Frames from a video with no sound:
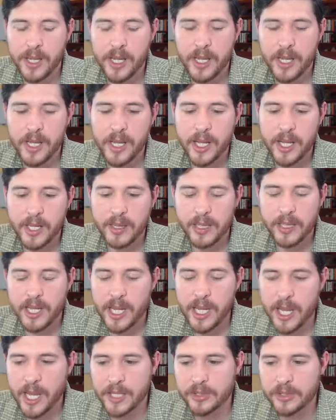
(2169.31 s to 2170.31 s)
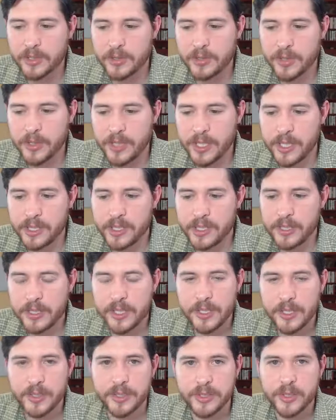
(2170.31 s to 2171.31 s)
And the answer to this
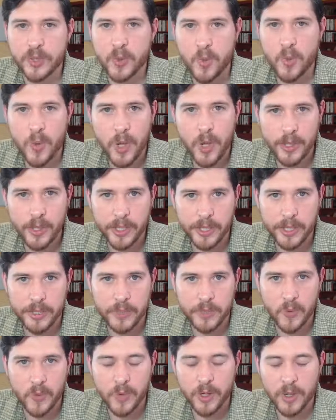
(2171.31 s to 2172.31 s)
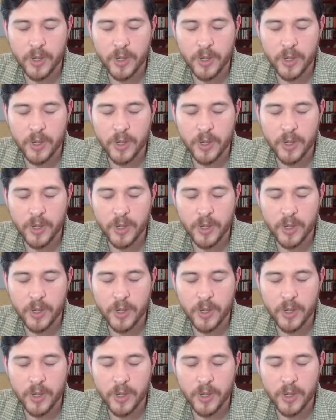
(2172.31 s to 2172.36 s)
is quality score.